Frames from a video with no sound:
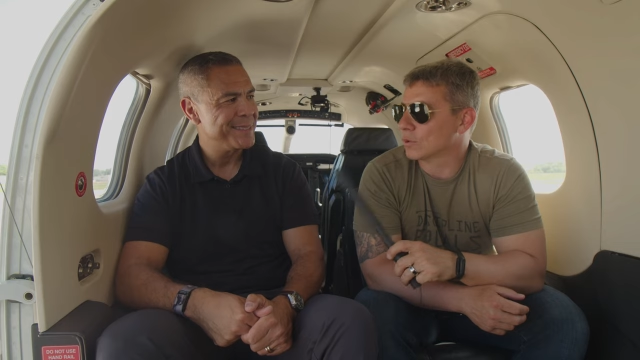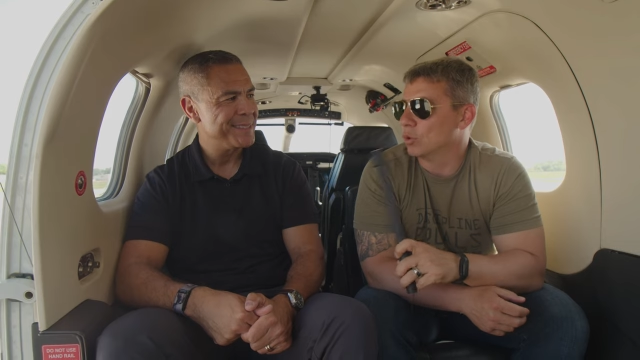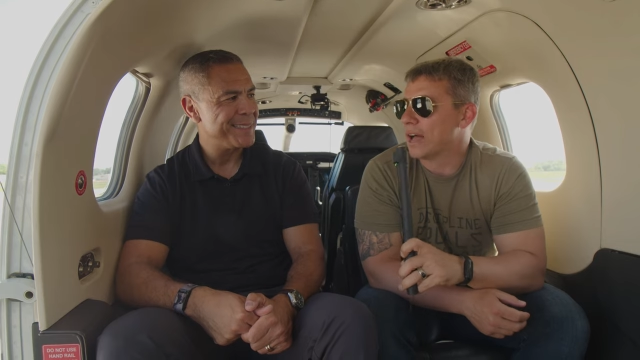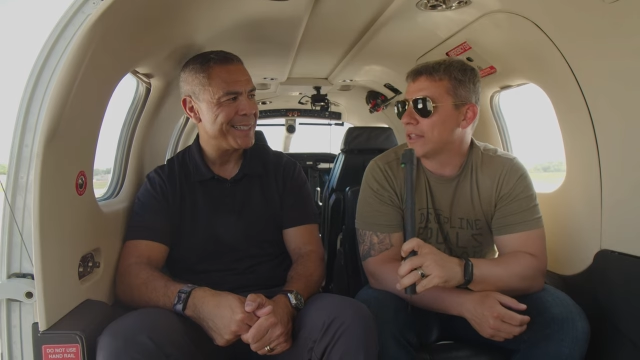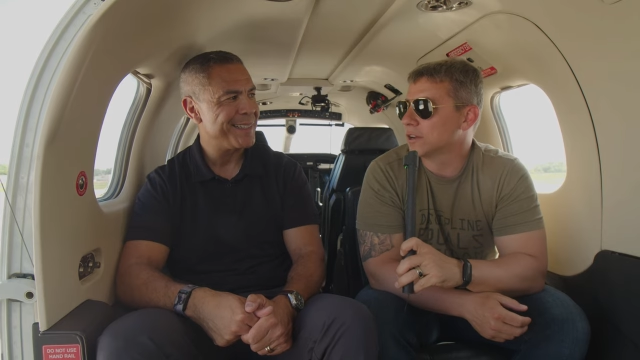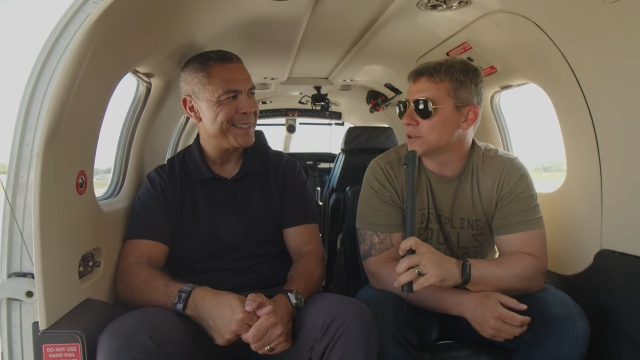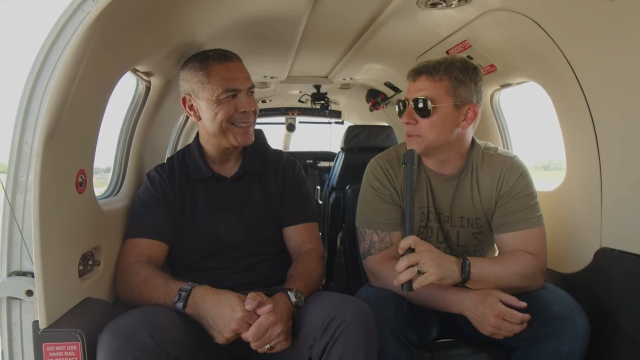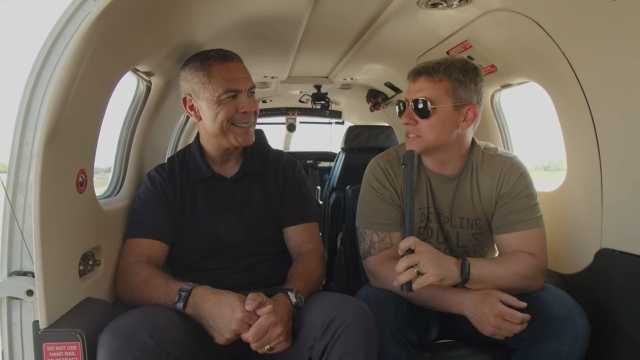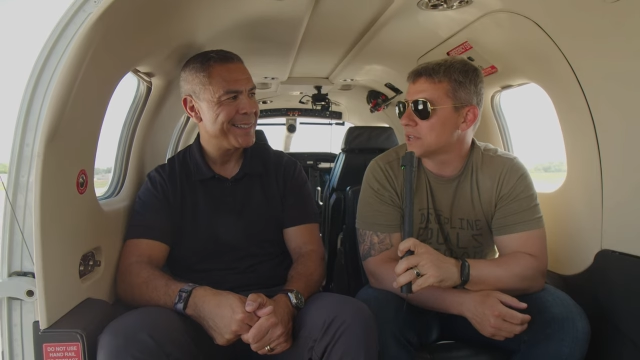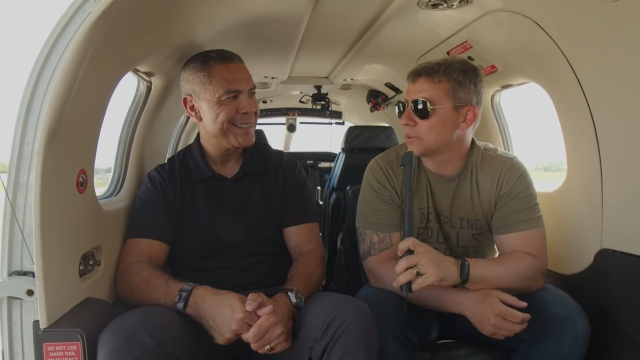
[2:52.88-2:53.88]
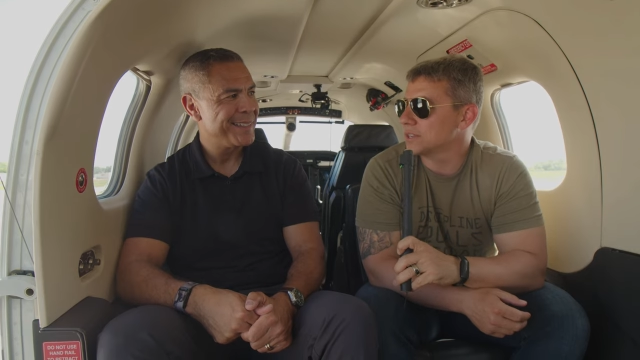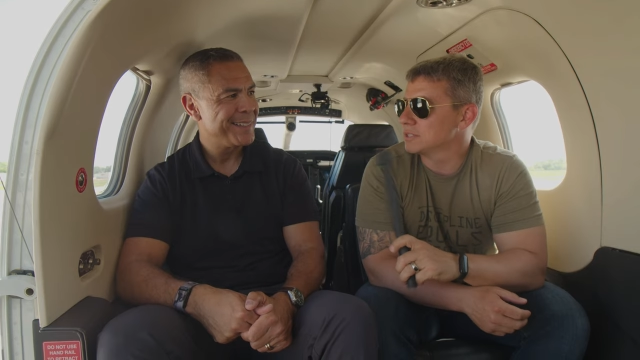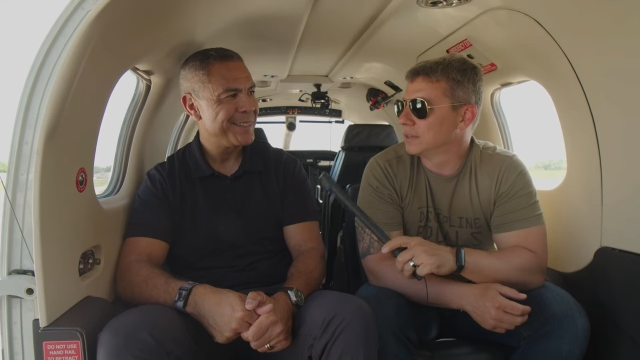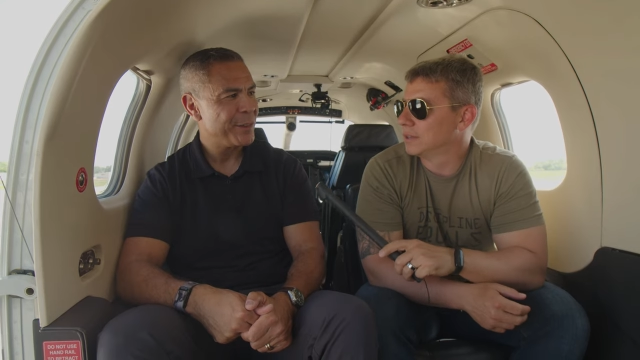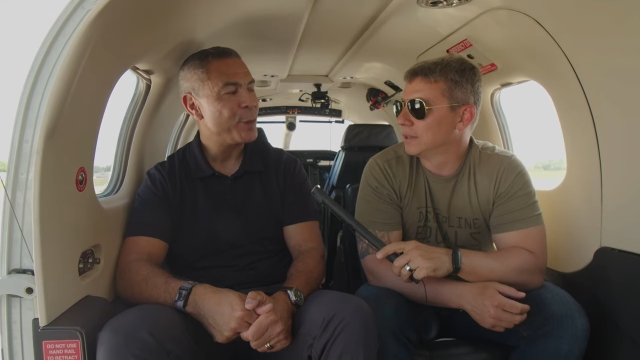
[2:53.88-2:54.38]
Speaker 1: Cool. How long have you been to Southwest?
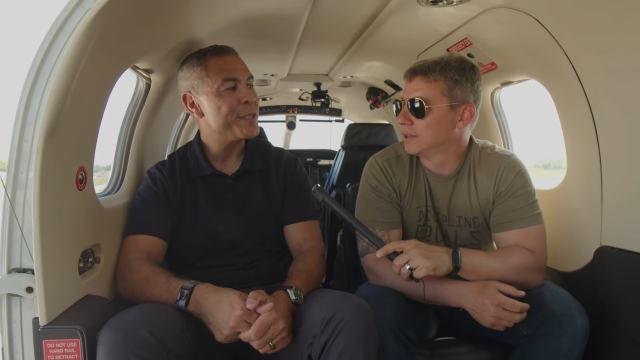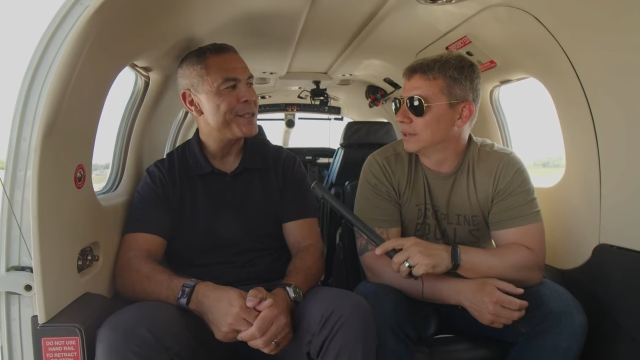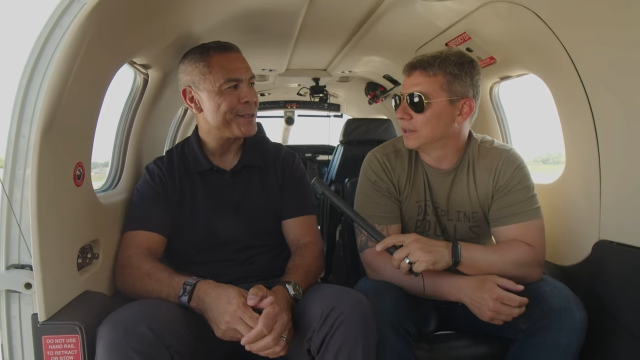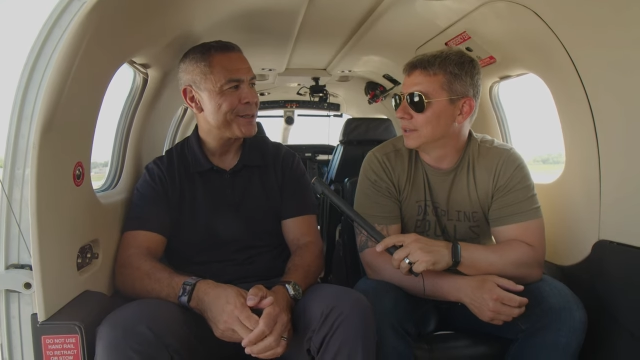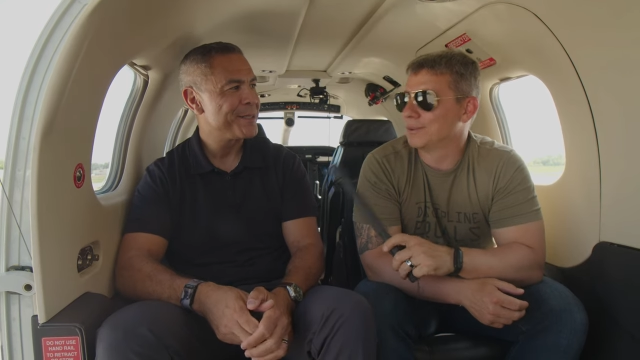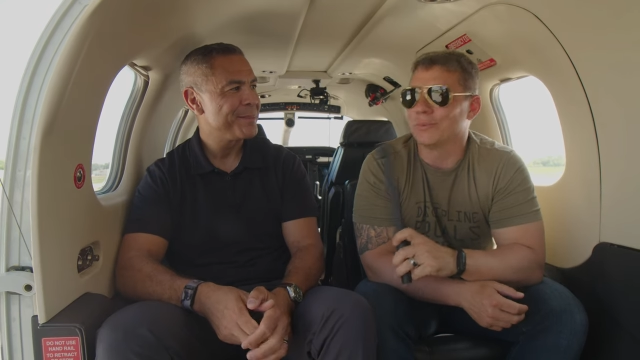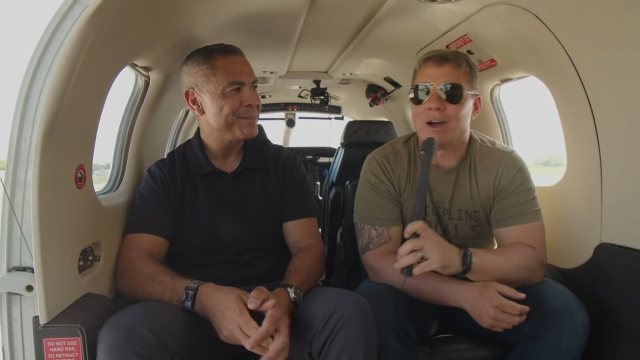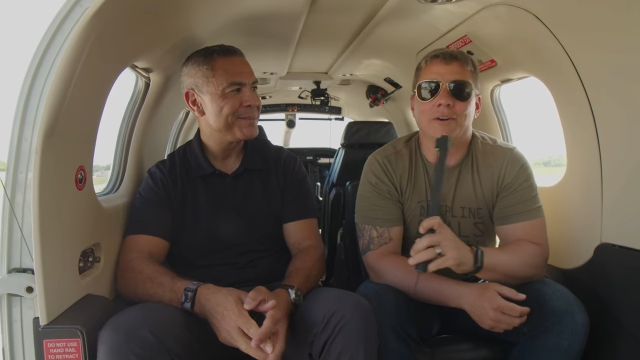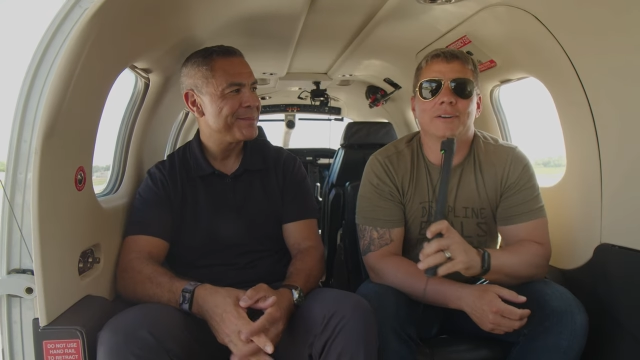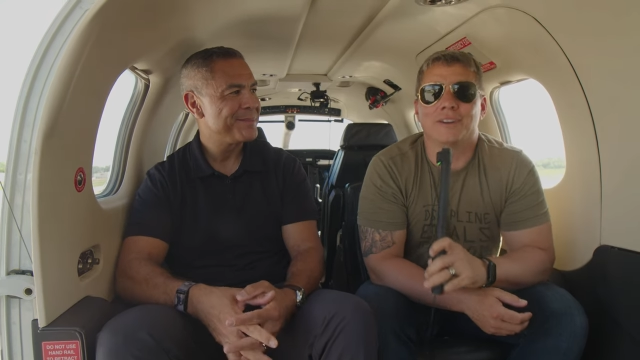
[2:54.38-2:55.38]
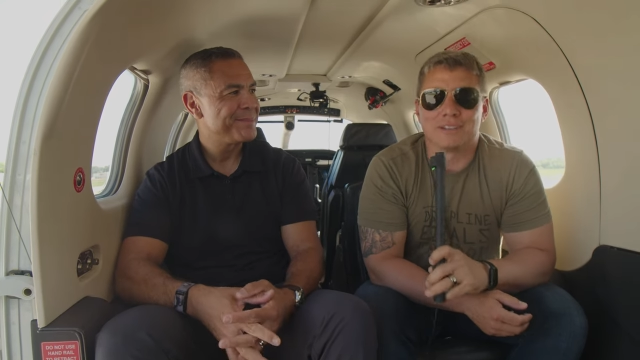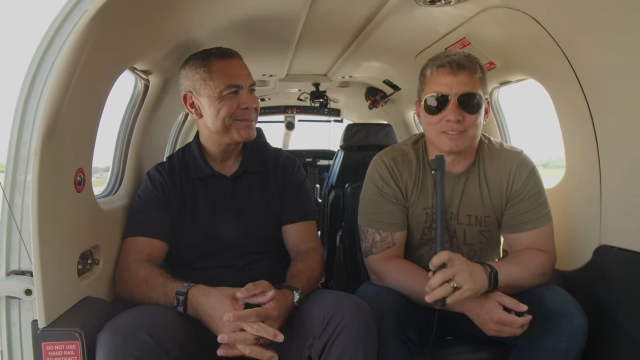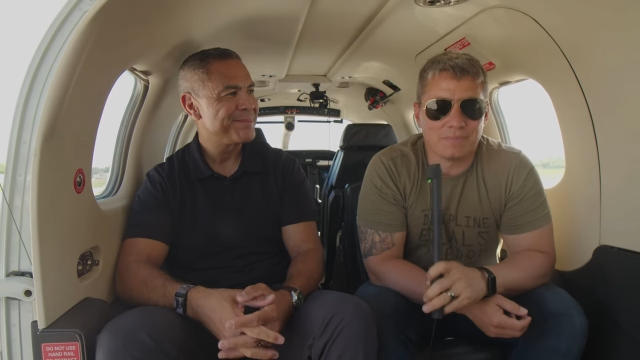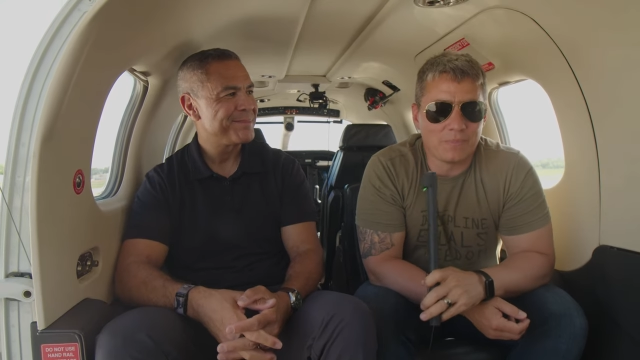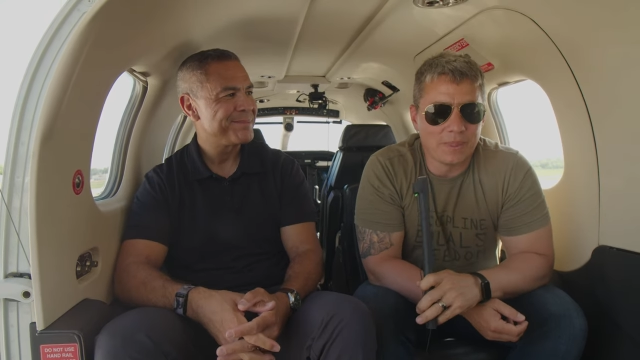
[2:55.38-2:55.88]
Speaker 2: 13 years. Wow. Awesome.